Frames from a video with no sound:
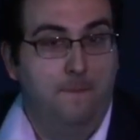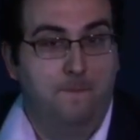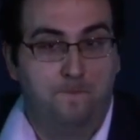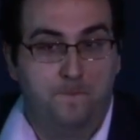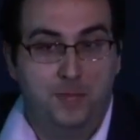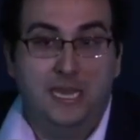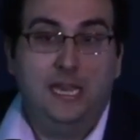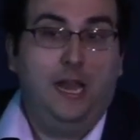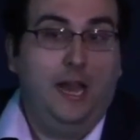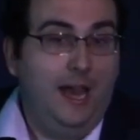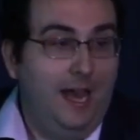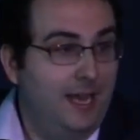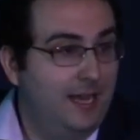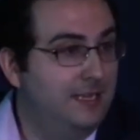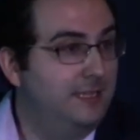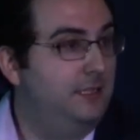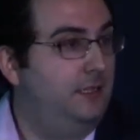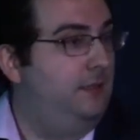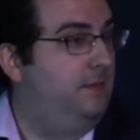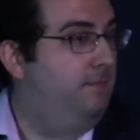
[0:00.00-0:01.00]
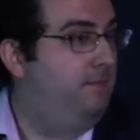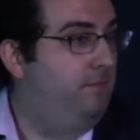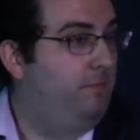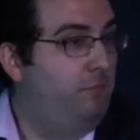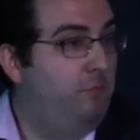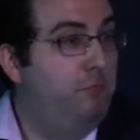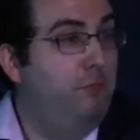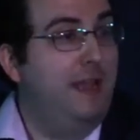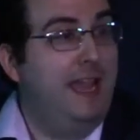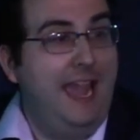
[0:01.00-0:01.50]
Because
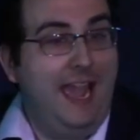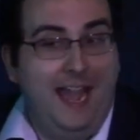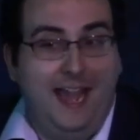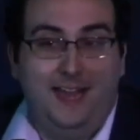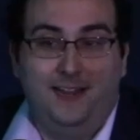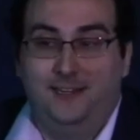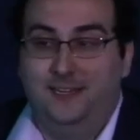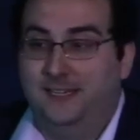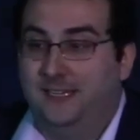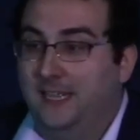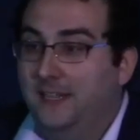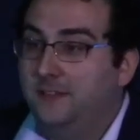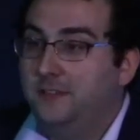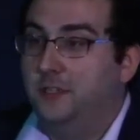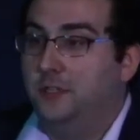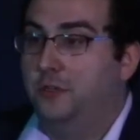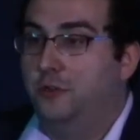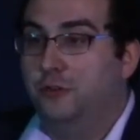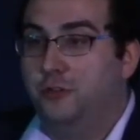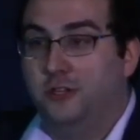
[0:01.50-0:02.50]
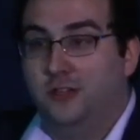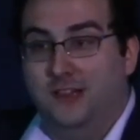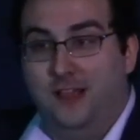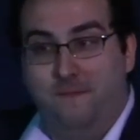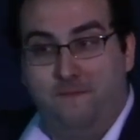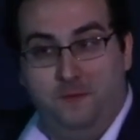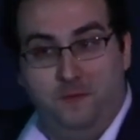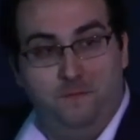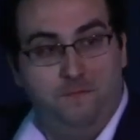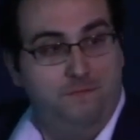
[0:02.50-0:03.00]
we had an institutional
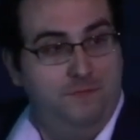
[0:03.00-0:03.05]
effort,